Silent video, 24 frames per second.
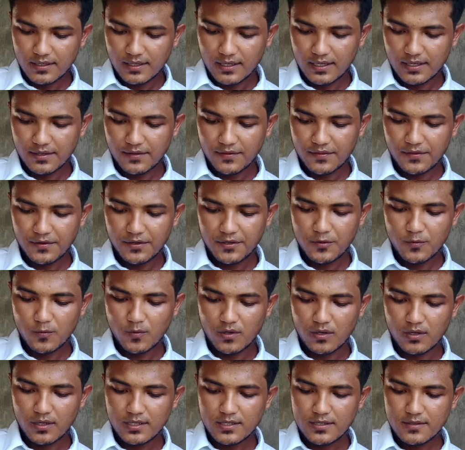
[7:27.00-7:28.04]
And the third
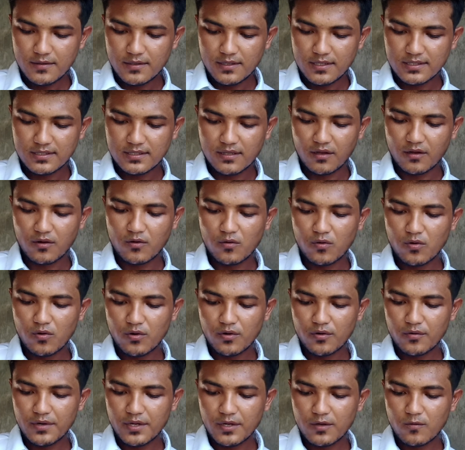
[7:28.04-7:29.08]
one is the
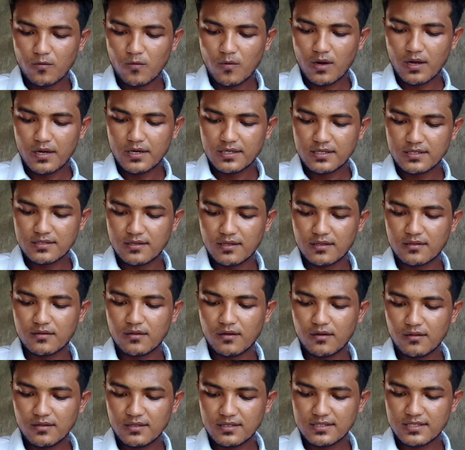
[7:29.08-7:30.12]
core requires
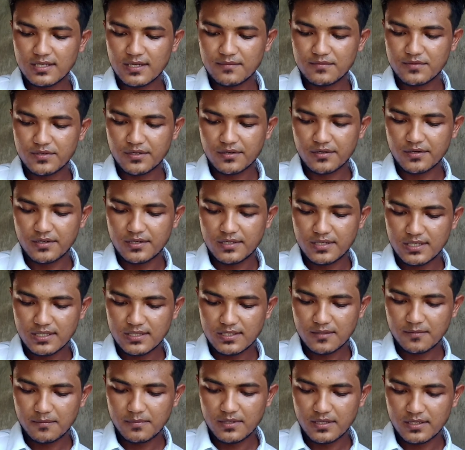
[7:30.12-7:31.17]
that all subject or
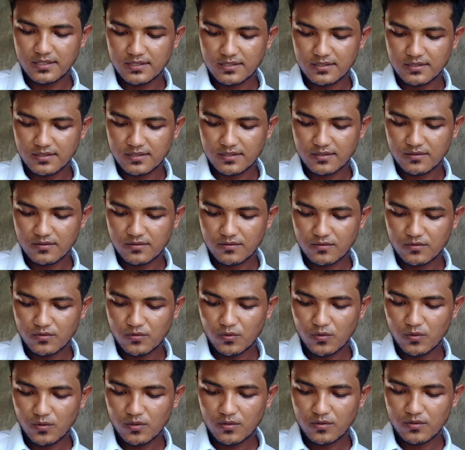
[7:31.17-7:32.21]
disciplines in
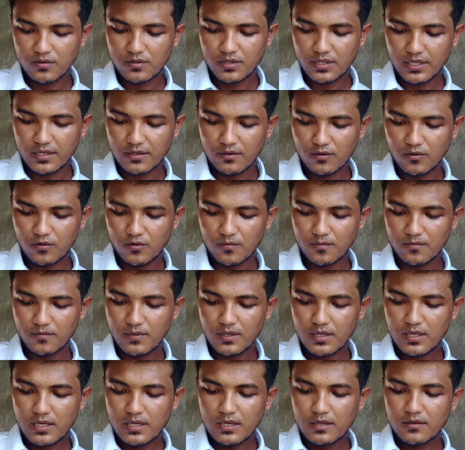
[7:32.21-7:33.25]
school
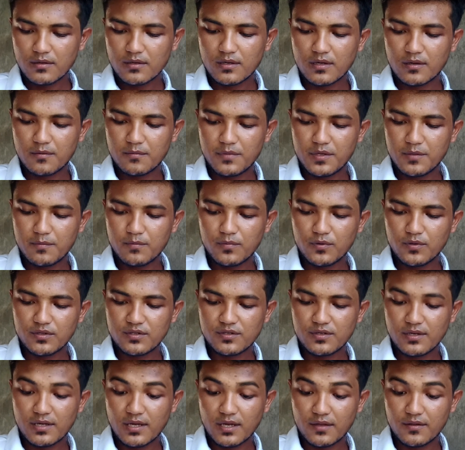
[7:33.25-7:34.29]
curriculum can be
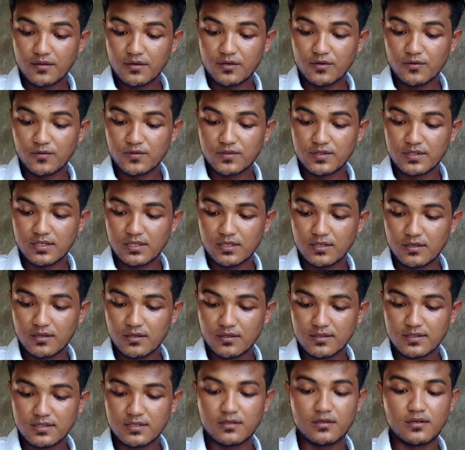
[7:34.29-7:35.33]
put together
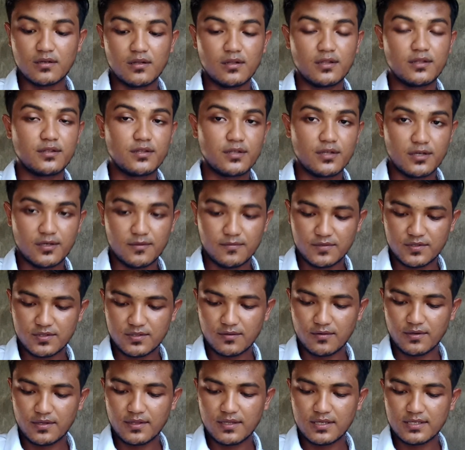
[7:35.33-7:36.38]
using single terms.
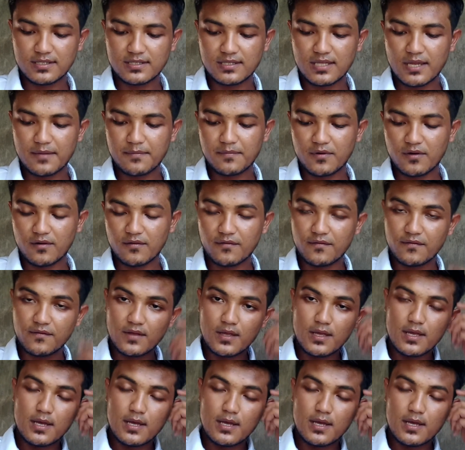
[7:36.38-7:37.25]
So in this type of